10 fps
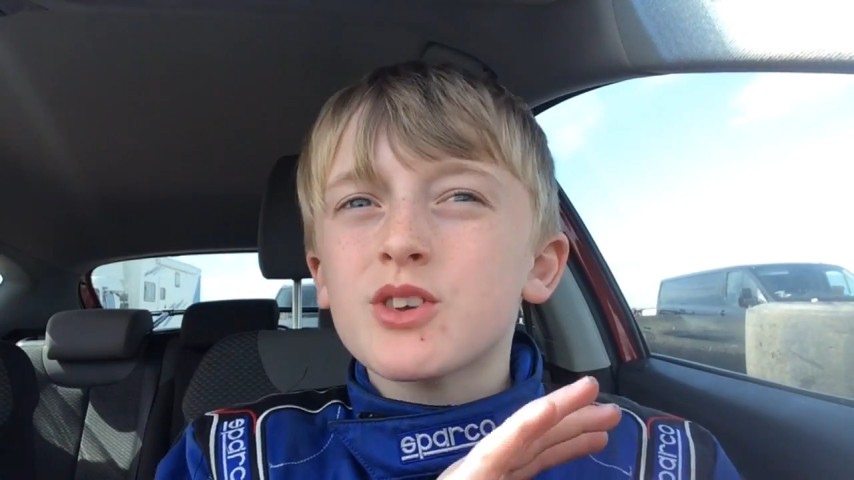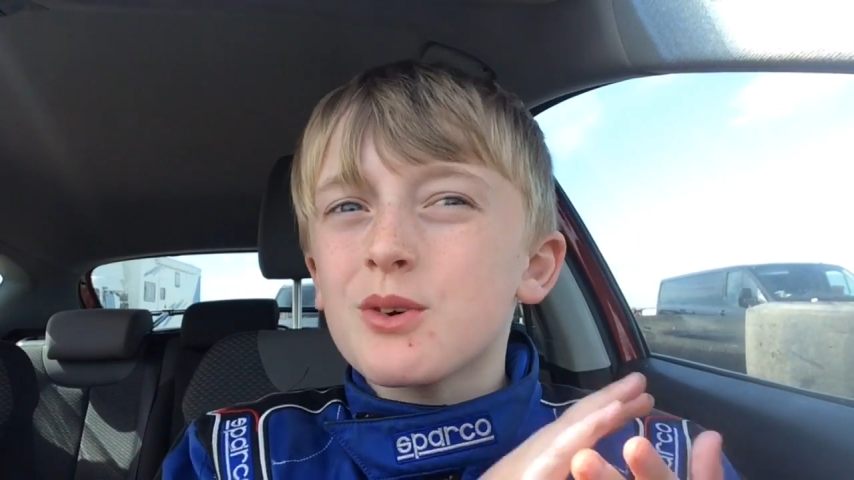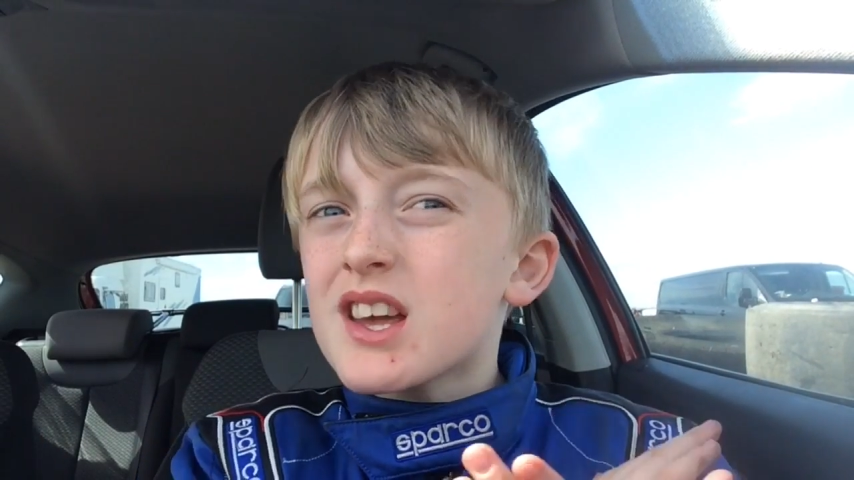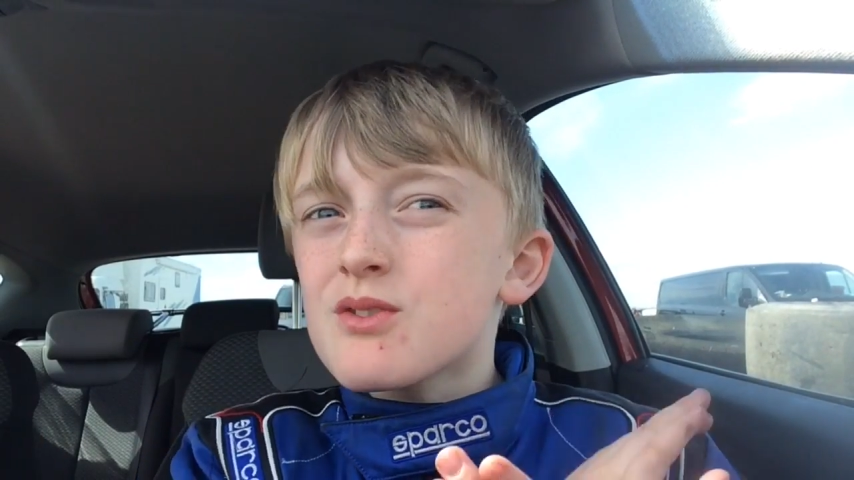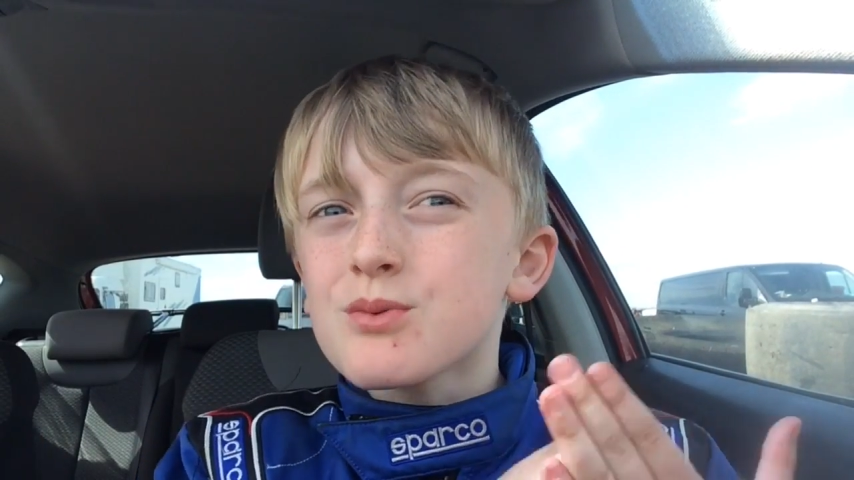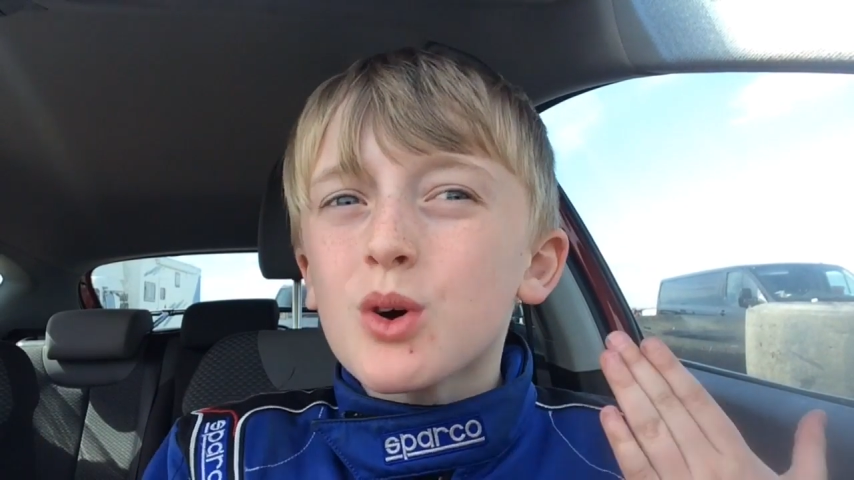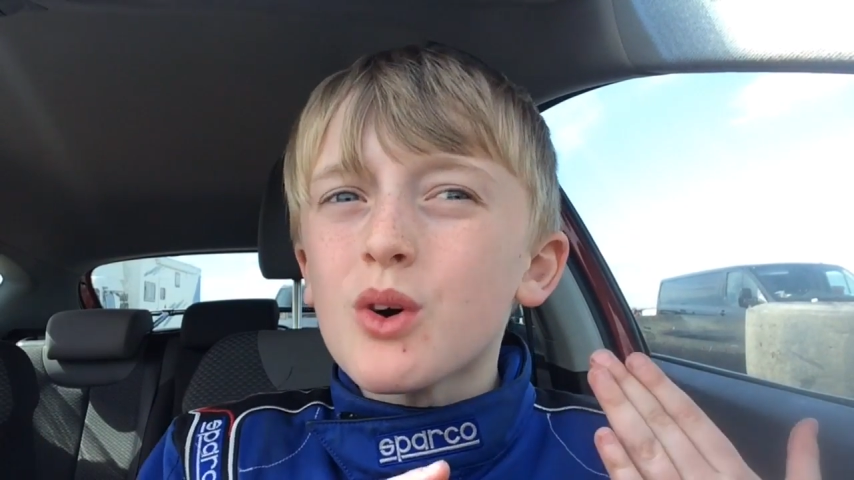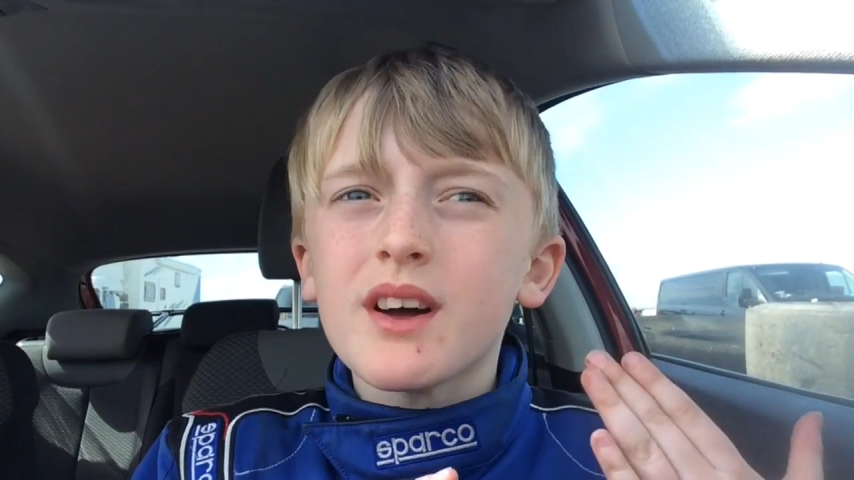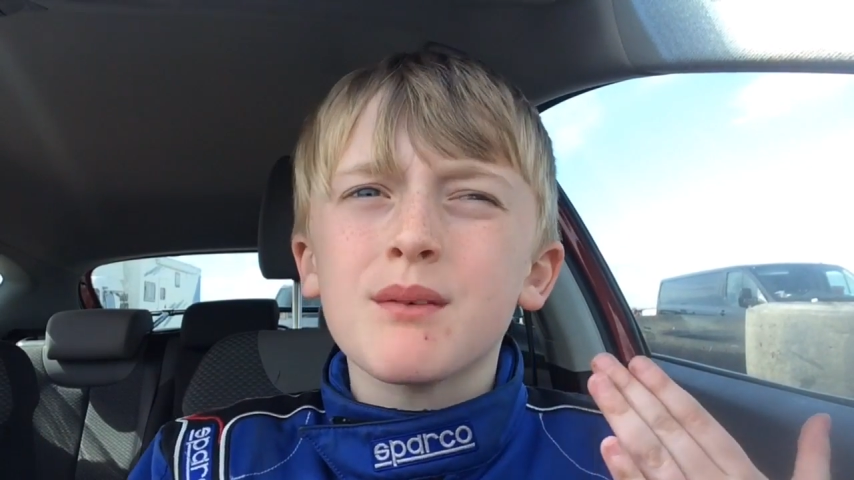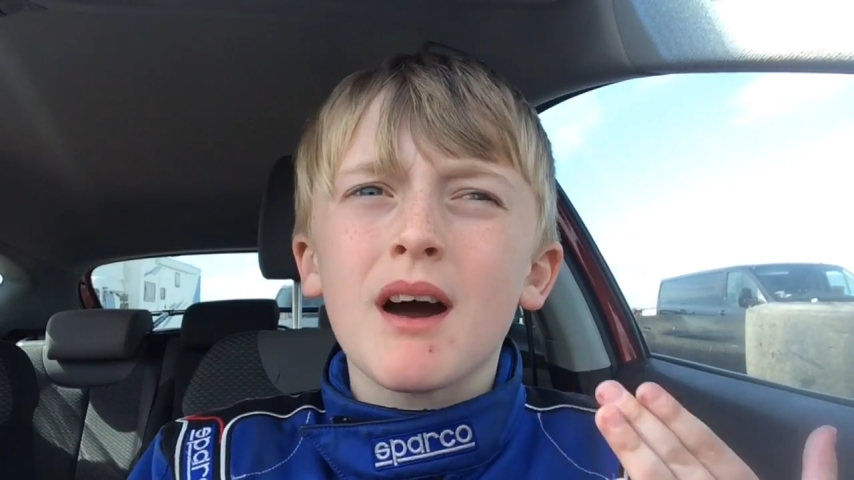so we can
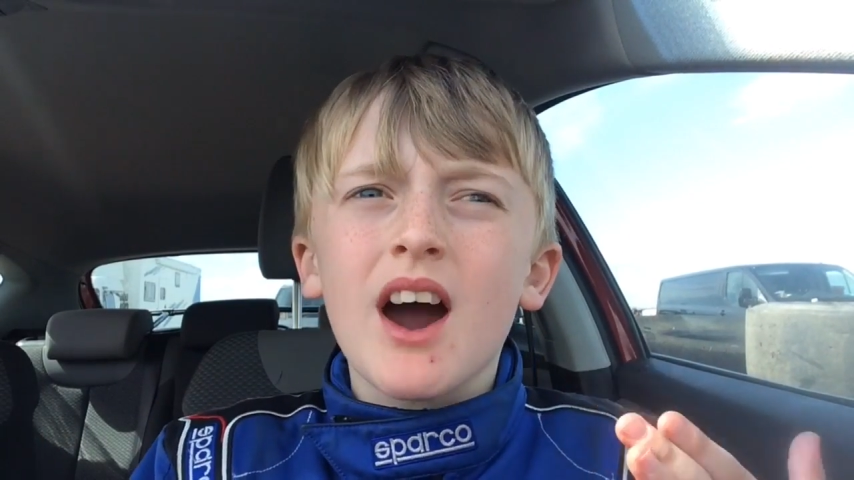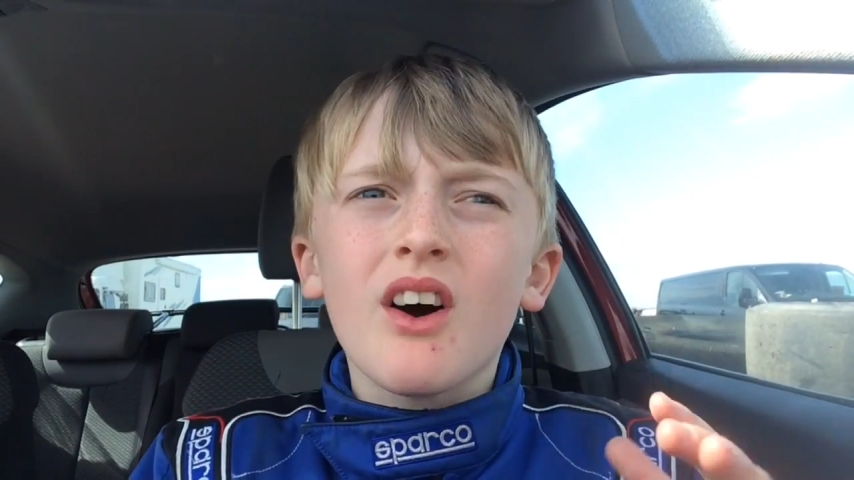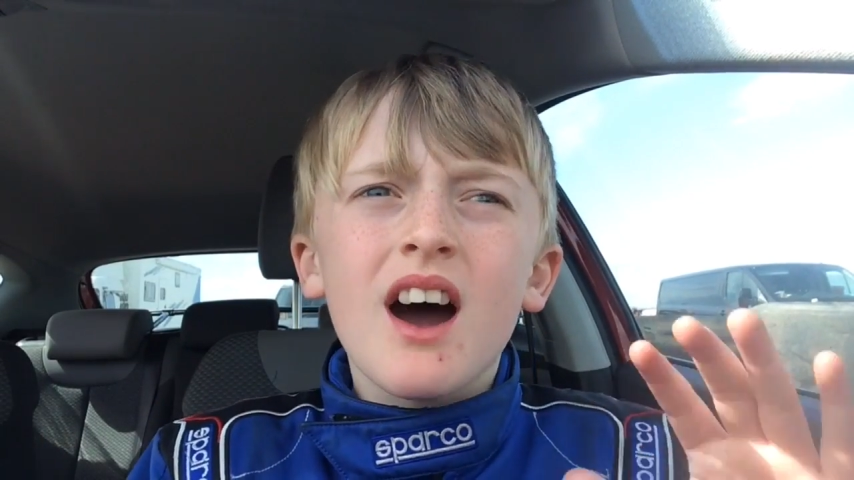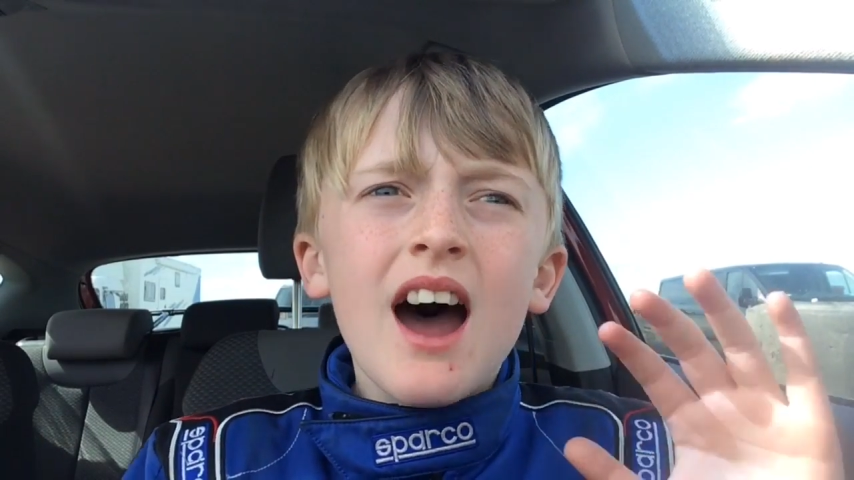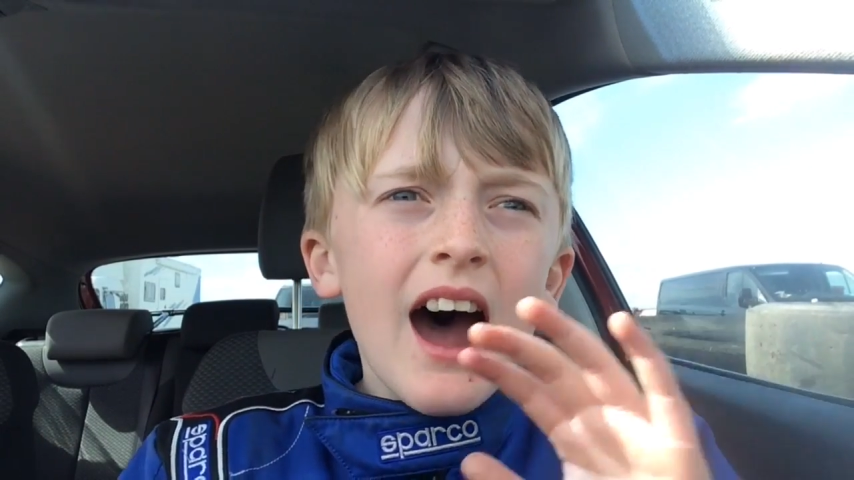rule him out.